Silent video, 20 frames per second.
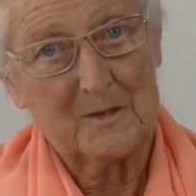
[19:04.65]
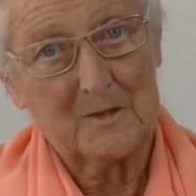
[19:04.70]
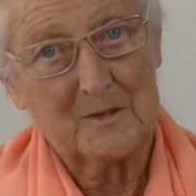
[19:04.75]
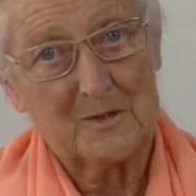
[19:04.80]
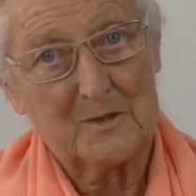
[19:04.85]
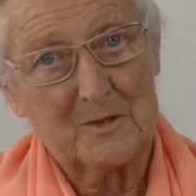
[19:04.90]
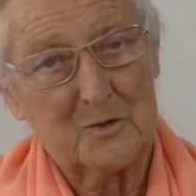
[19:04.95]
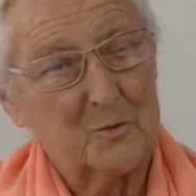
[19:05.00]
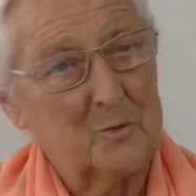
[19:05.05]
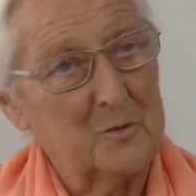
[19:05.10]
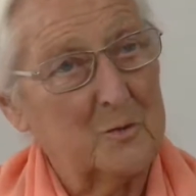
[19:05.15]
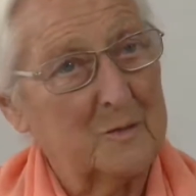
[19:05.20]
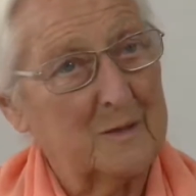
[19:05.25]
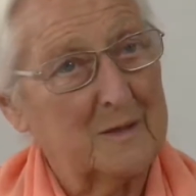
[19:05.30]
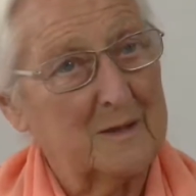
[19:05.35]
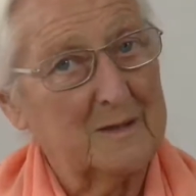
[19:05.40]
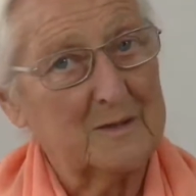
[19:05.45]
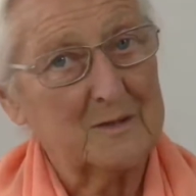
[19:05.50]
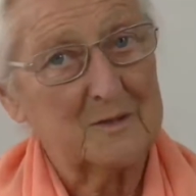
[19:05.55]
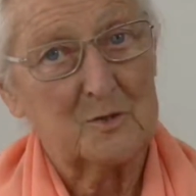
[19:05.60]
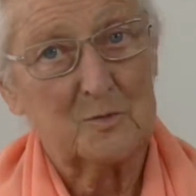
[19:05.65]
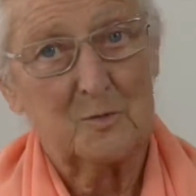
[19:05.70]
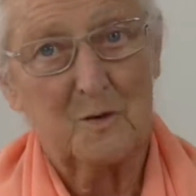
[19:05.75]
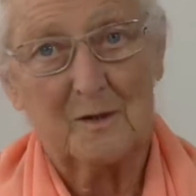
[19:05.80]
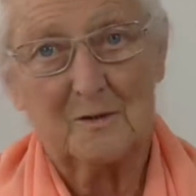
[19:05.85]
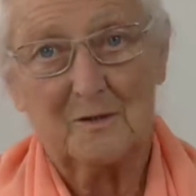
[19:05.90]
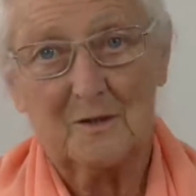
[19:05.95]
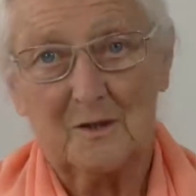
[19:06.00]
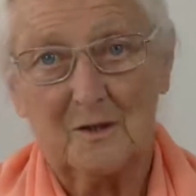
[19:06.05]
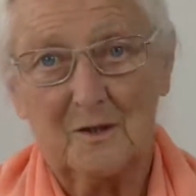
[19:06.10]
So we begin to
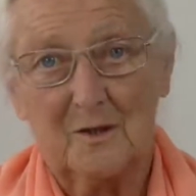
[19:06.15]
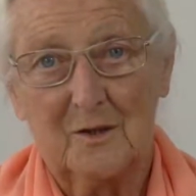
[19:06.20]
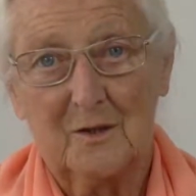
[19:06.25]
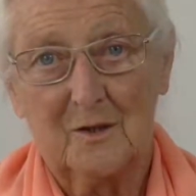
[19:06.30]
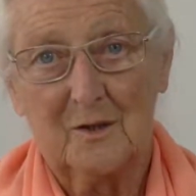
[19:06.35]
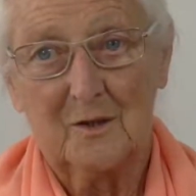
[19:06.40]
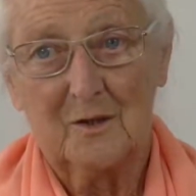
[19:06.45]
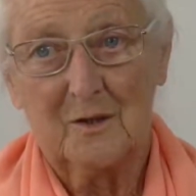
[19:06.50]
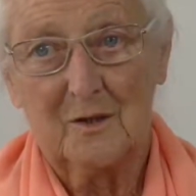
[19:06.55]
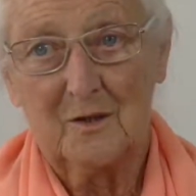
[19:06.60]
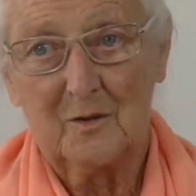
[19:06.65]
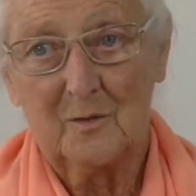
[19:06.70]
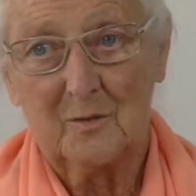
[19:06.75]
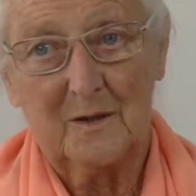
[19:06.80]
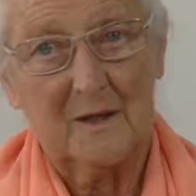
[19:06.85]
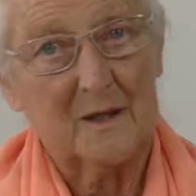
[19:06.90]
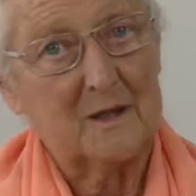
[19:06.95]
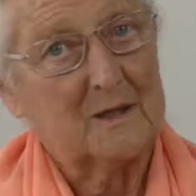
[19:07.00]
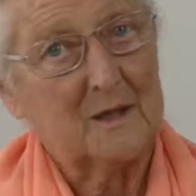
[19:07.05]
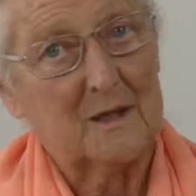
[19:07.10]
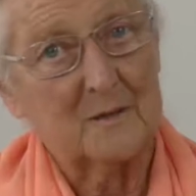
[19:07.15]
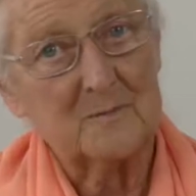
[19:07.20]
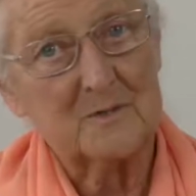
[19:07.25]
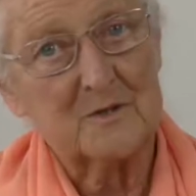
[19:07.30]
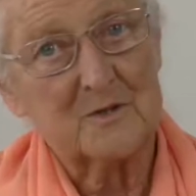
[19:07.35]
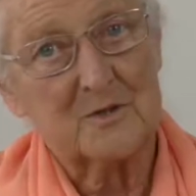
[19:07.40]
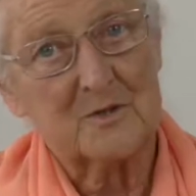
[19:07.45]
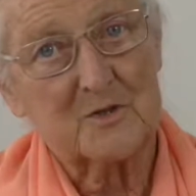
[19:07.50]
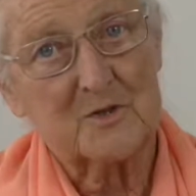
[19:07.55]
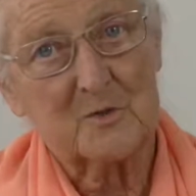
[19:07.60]
wonder, when it
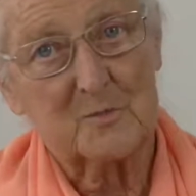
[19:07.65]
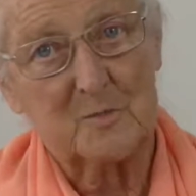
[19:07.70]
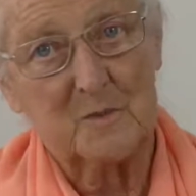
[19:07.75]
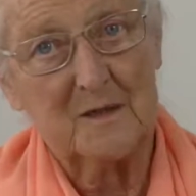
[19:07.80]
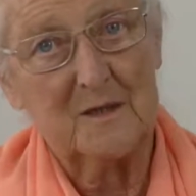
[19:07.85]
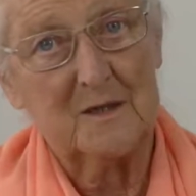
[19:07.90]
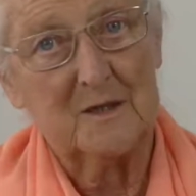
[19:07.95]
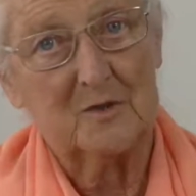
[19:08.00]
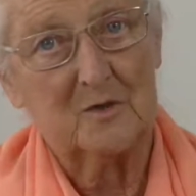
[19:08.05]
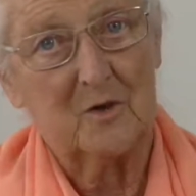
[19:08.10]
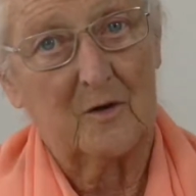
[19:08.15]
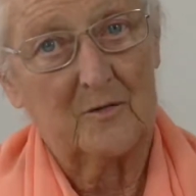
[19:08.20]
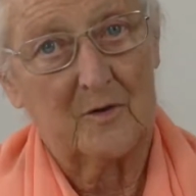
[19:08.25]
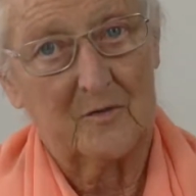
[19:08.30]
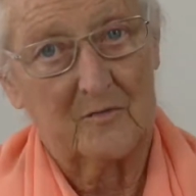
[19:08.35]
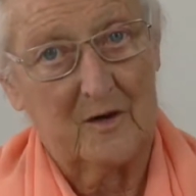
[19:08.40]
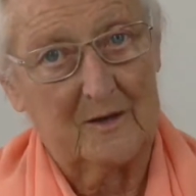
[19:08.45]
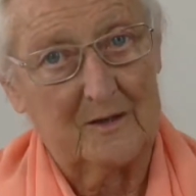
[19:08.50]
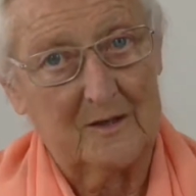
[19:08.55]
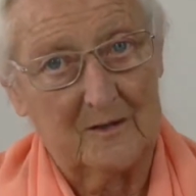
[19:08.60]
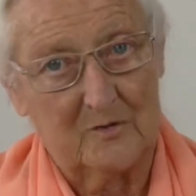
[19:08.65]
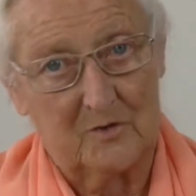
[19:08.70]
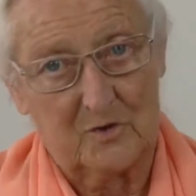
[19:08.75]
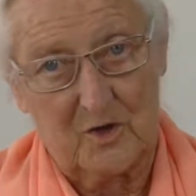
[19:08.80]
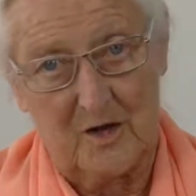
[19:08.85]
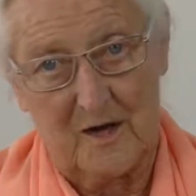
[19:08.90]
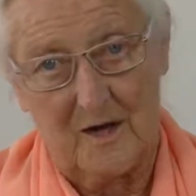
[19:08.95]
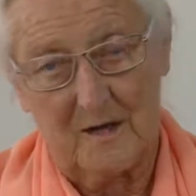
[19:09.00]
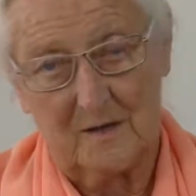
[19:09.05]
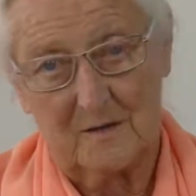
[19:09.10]
comes to speed on the running
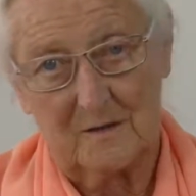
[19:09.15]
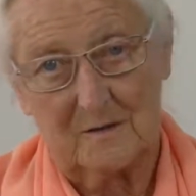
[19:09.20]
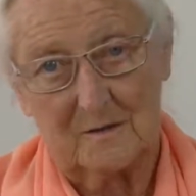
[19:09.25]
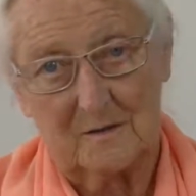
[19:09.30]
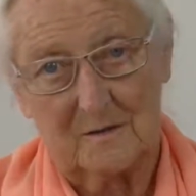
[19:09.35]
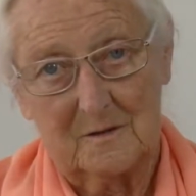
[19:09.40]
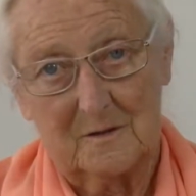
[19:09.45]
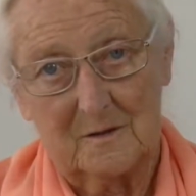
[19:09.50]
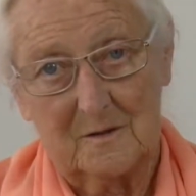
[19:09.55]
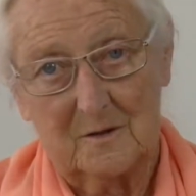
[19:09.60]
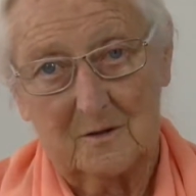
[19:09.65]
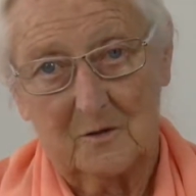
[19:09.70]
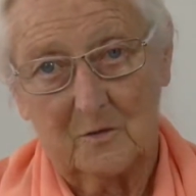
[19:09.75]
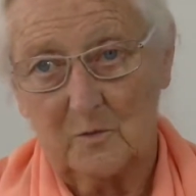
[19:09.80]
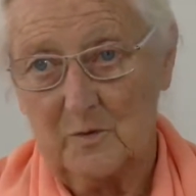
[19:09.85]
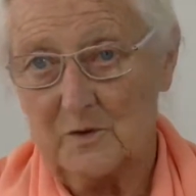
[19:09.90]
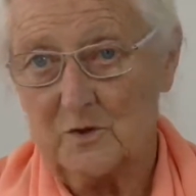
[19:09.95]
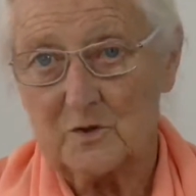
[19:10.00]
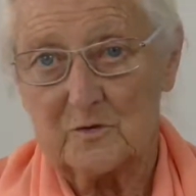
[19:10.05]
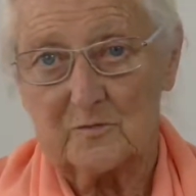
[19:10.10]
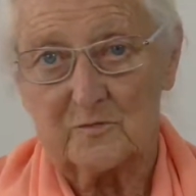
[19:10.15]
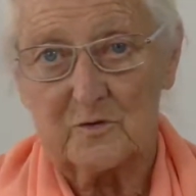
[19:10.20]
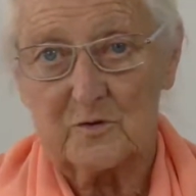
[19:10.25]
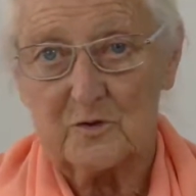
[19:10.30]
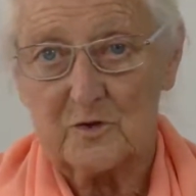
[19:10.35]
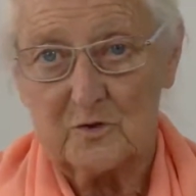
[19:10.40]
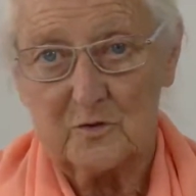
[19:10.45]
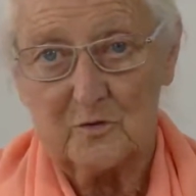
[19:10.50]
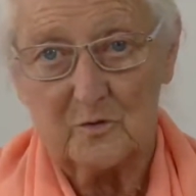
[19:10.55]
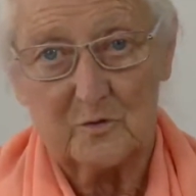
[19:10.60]
track, which of the
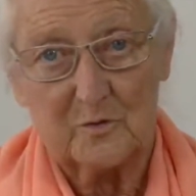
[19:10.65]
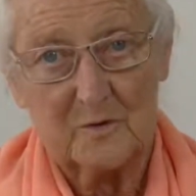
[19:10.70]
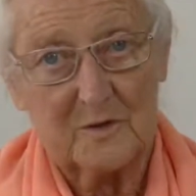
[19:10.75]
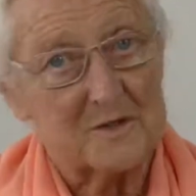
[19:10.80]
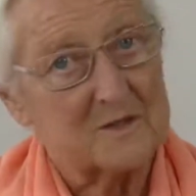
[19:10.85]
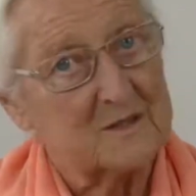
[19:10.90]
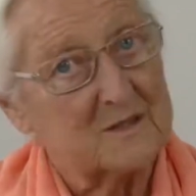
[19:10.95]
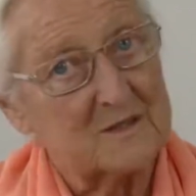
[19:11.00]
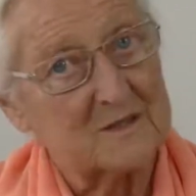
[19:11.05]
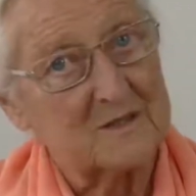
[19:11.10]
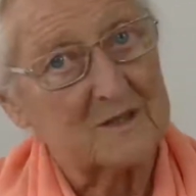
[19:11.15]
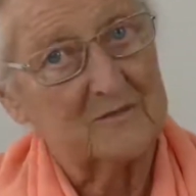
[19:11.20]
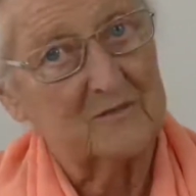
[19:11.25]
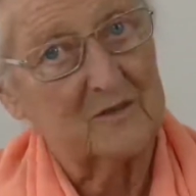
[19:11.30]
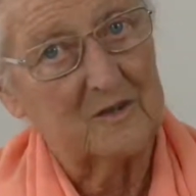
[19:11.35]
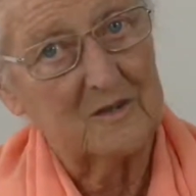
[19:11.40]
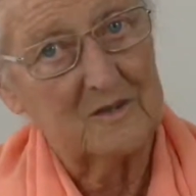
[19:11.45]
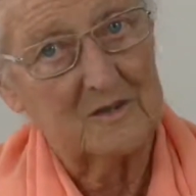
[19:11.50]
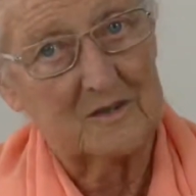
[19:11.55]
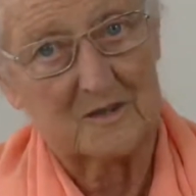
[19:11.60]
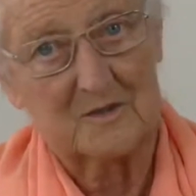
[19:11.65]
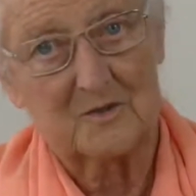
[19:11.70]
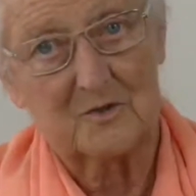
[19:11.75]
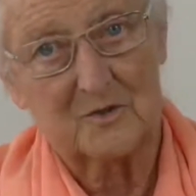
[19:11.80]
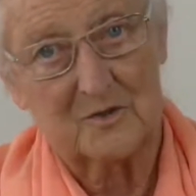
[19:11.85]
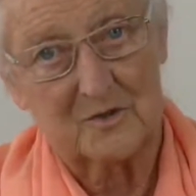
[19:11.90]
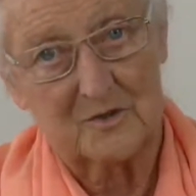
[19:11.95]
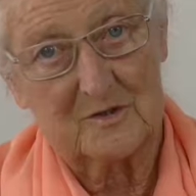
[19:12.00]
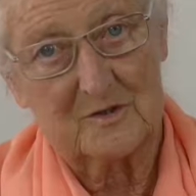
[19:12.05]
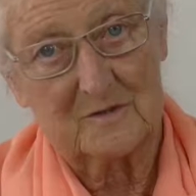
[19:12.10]
two is
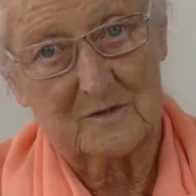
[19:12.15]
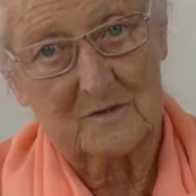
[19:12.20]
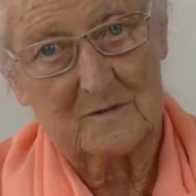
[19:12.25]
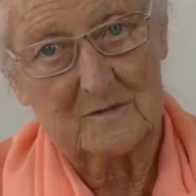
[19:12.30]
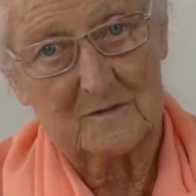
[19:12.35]
disadvantaged?